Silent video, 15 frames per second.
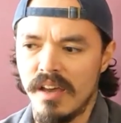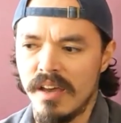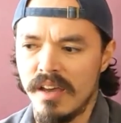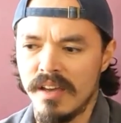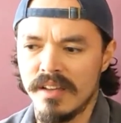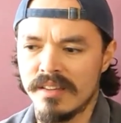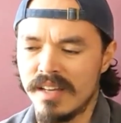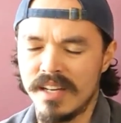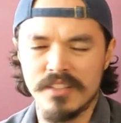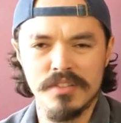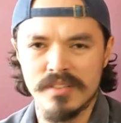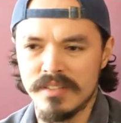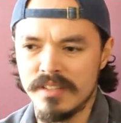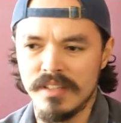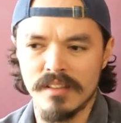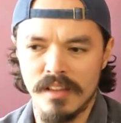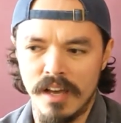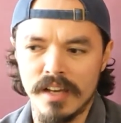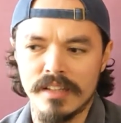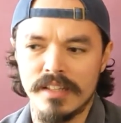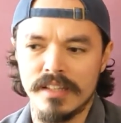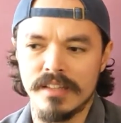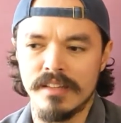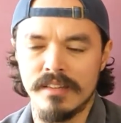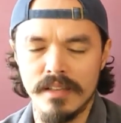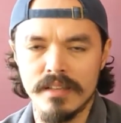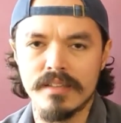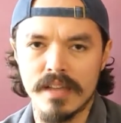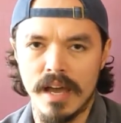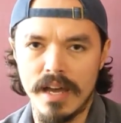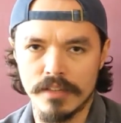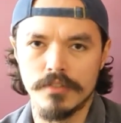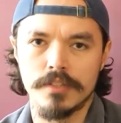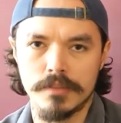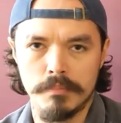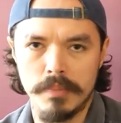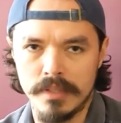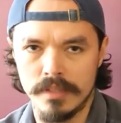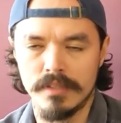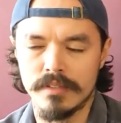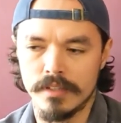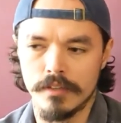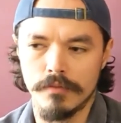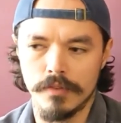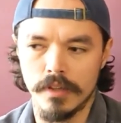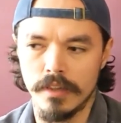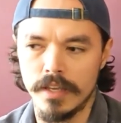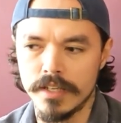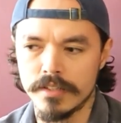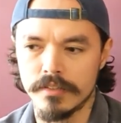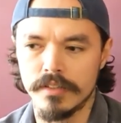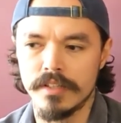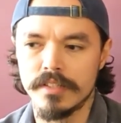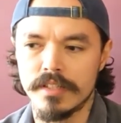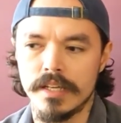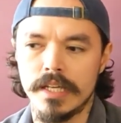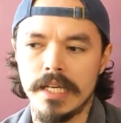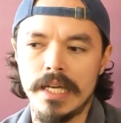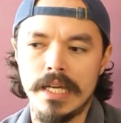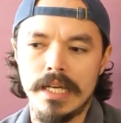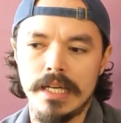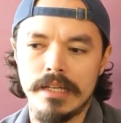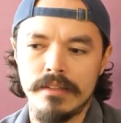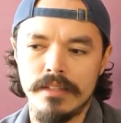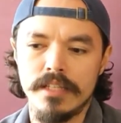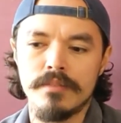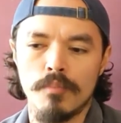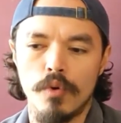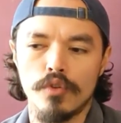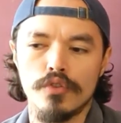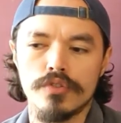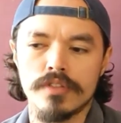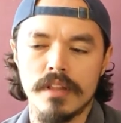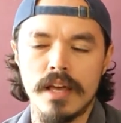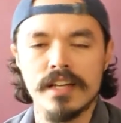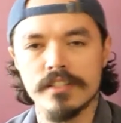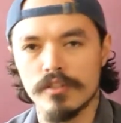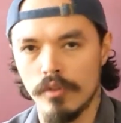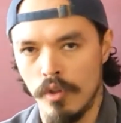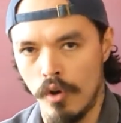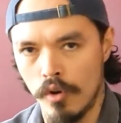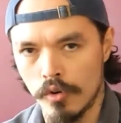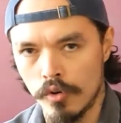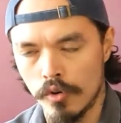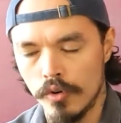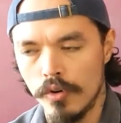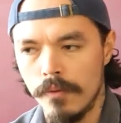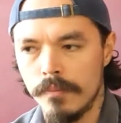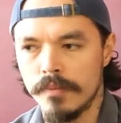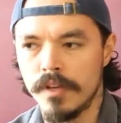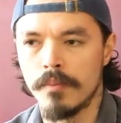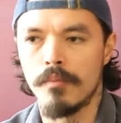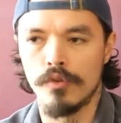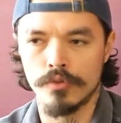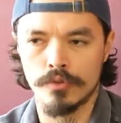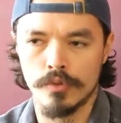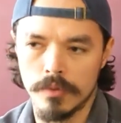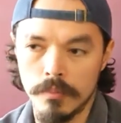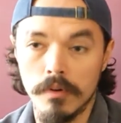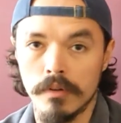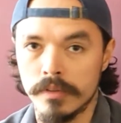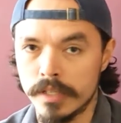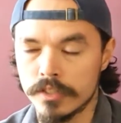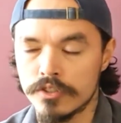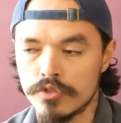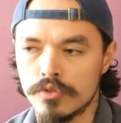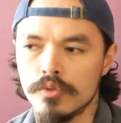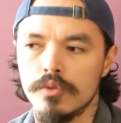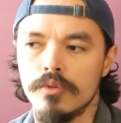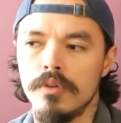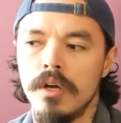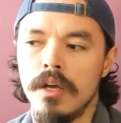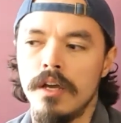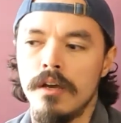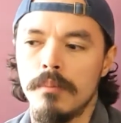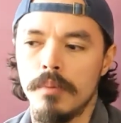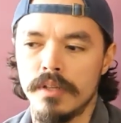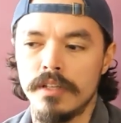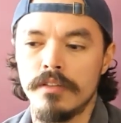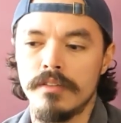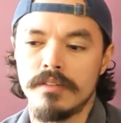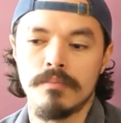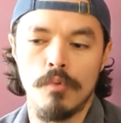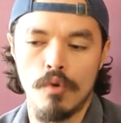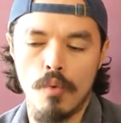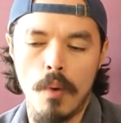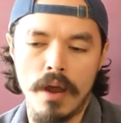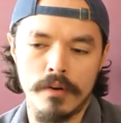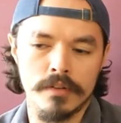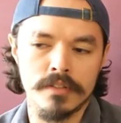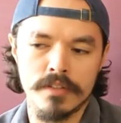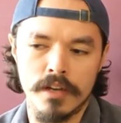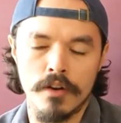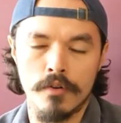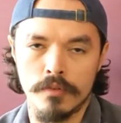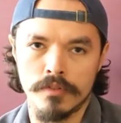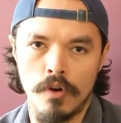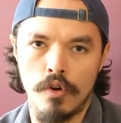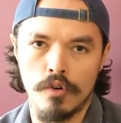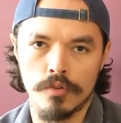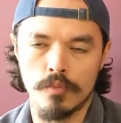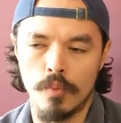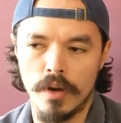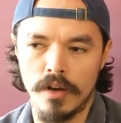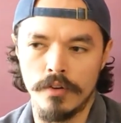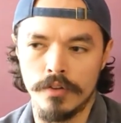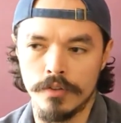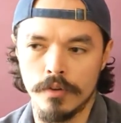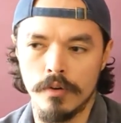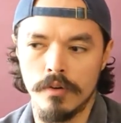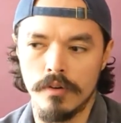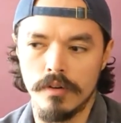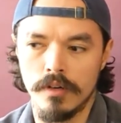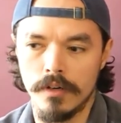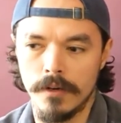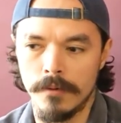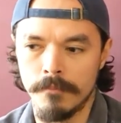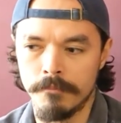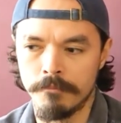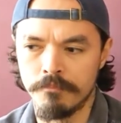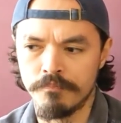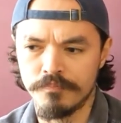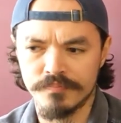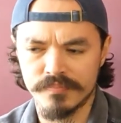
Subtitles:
And I just didn't like that the disc had to spin instead of the laser. They say these models last longer, they're more durable, and that's true, but it's more wear and tear on the hardware, on